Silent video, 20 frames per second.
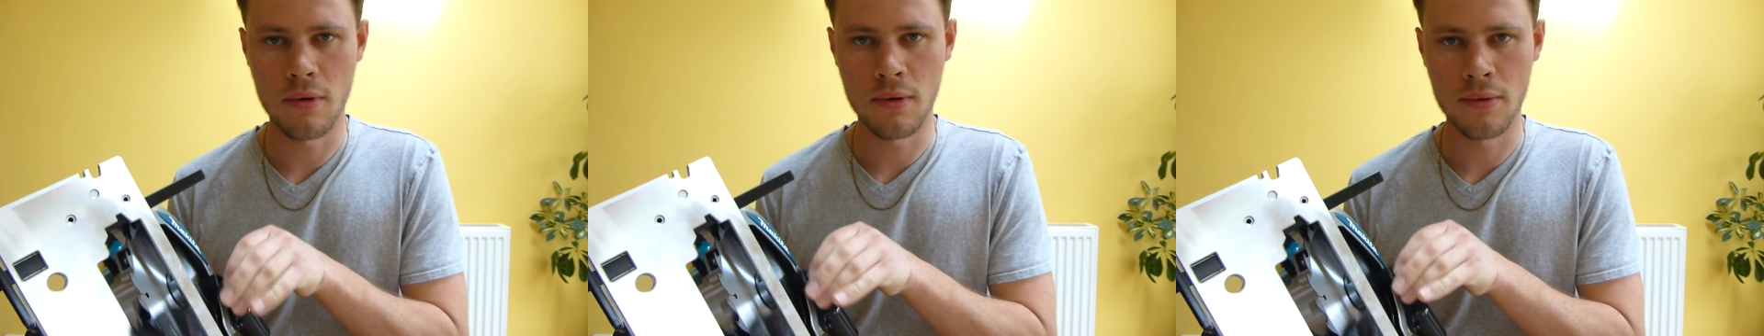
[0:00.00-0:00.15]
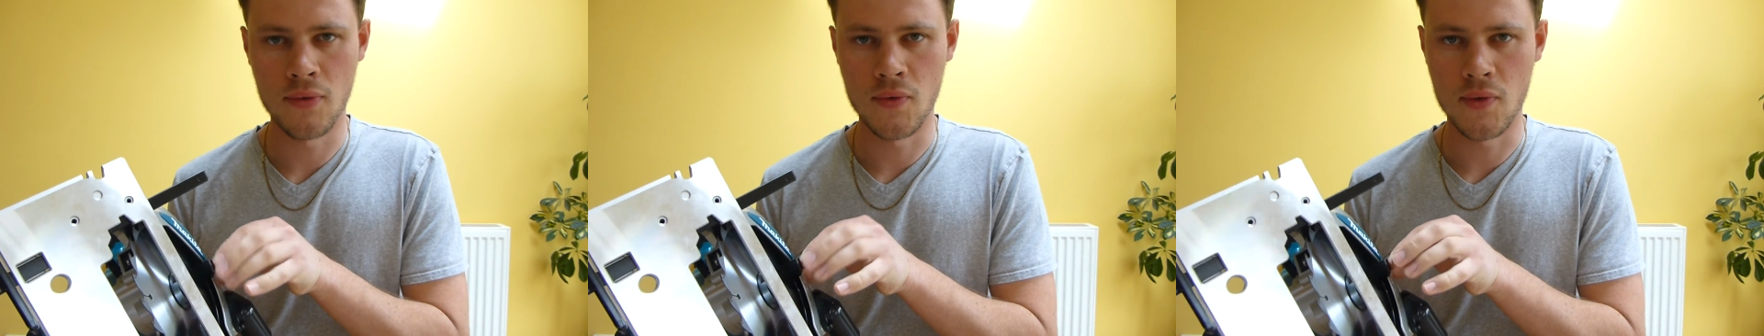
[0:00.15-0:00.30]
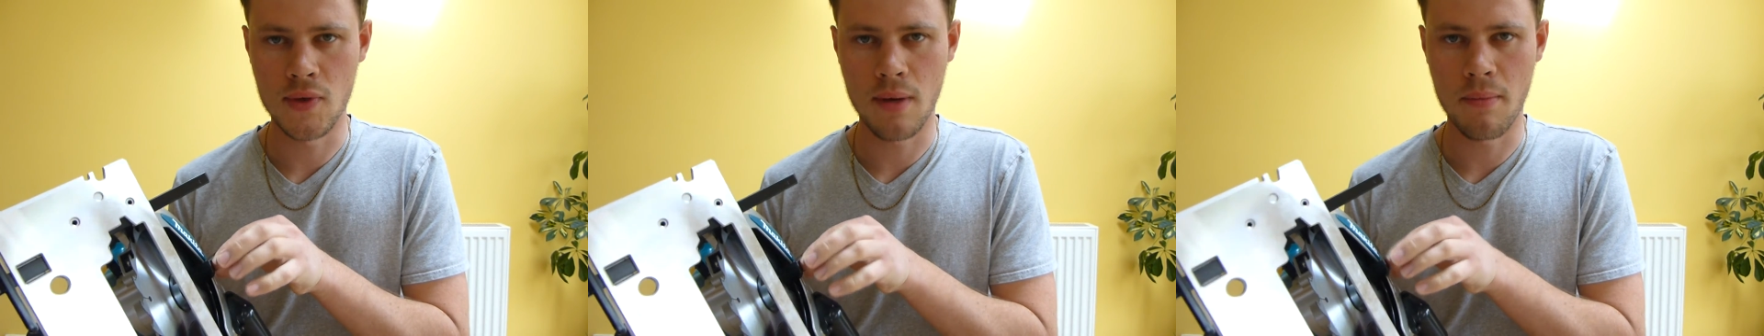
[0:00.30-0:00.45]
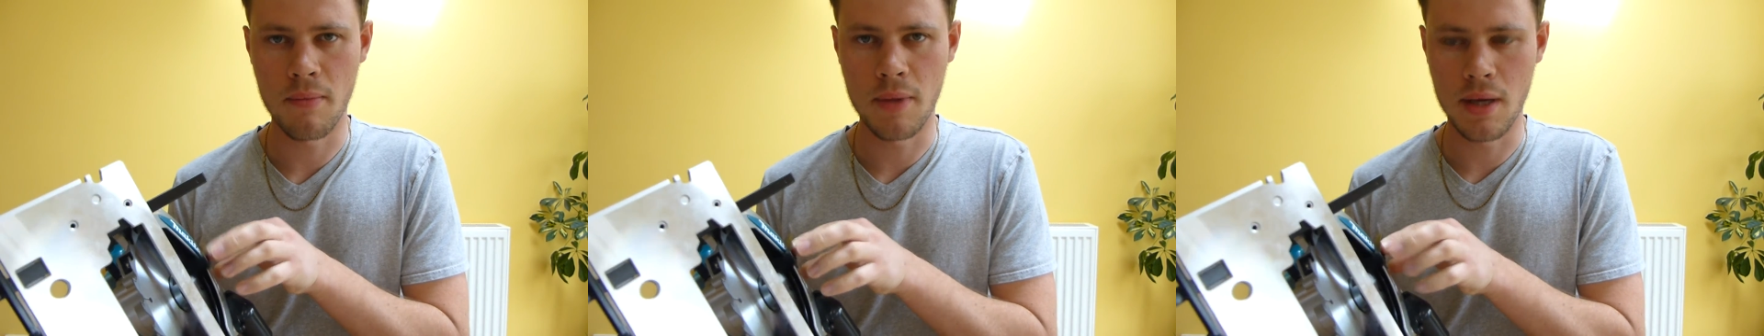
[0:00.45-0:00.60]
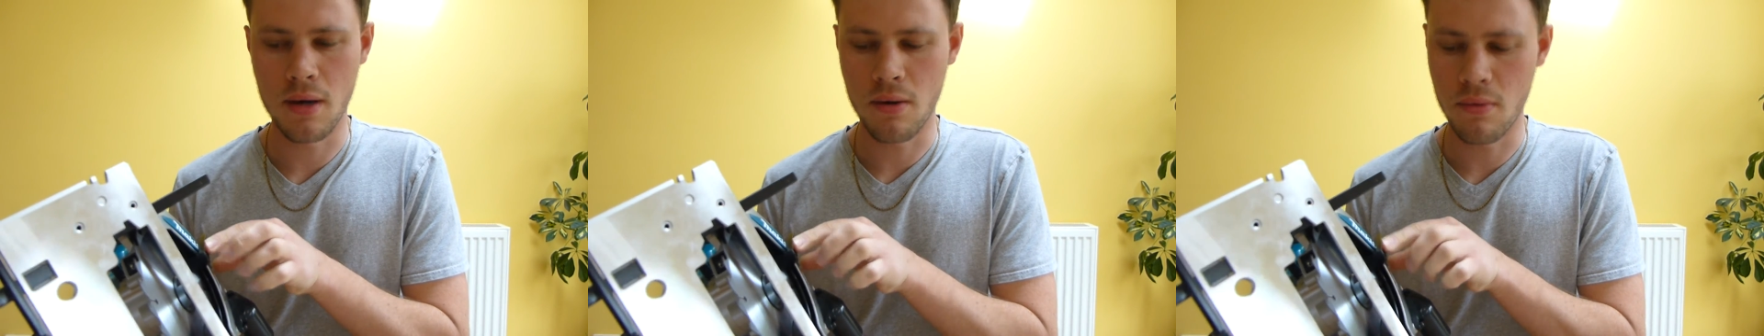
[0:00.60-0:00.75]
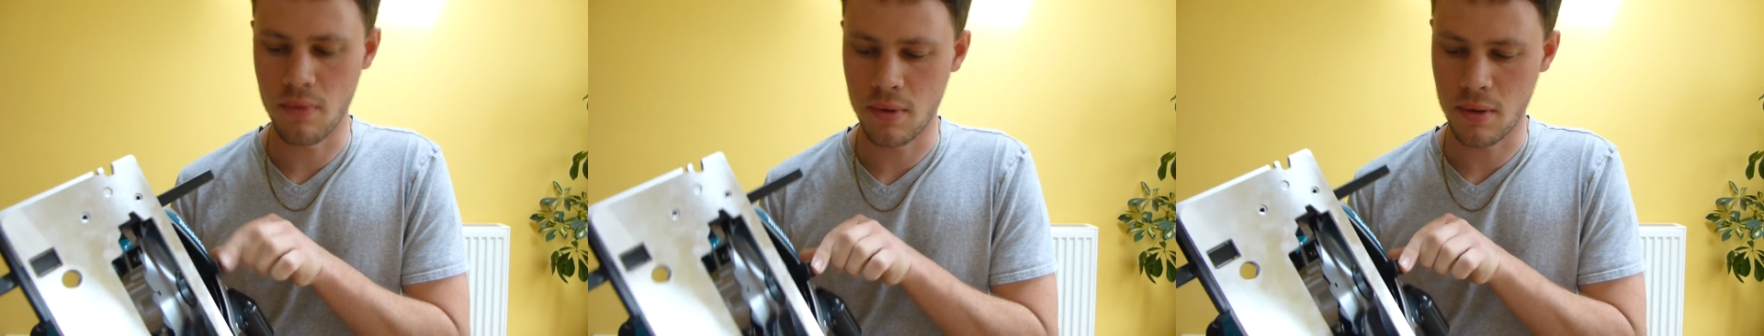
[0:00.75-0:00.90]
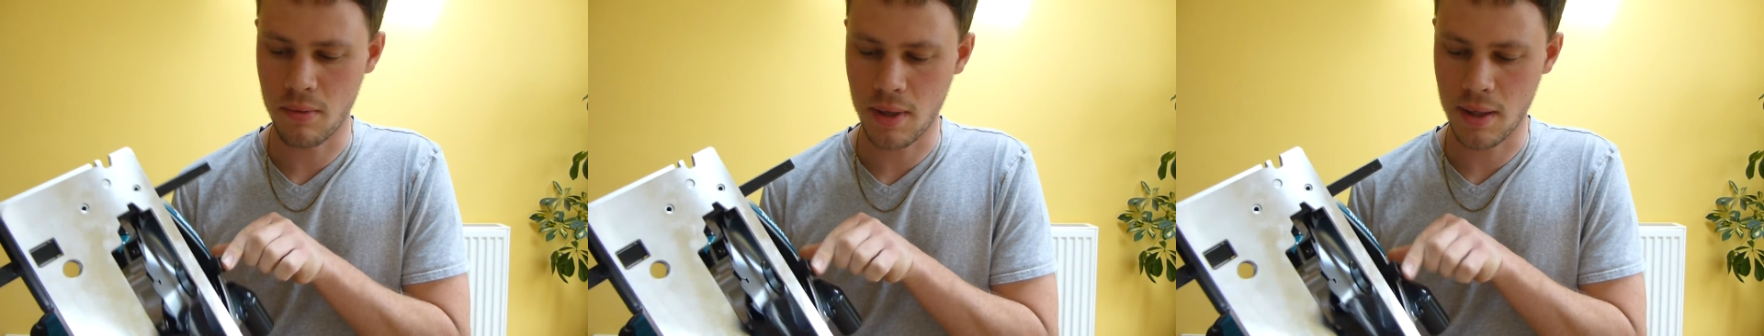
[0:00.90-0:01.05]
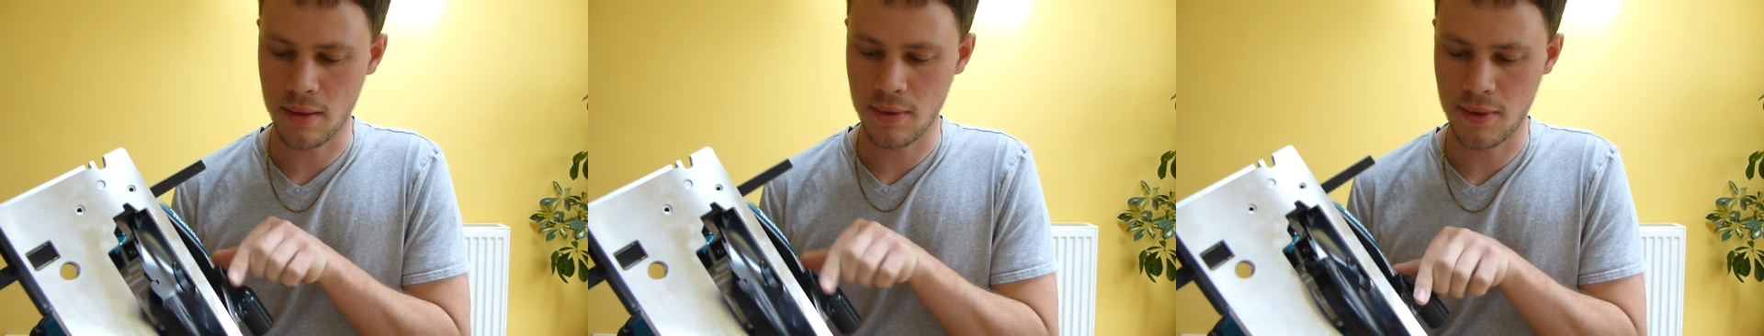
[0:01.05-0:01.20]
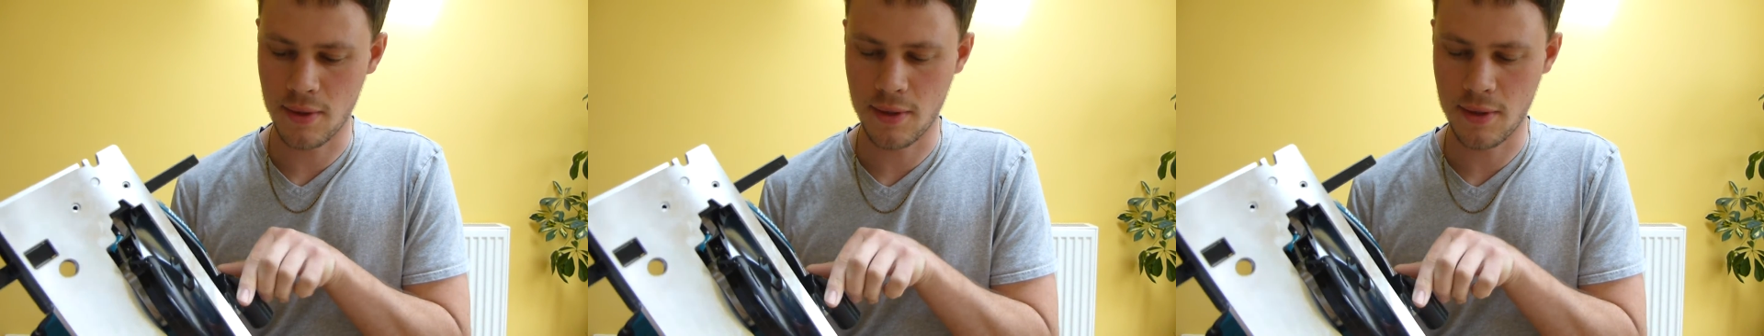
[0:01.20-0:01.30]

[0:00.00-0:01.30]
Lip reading: On some of the older ones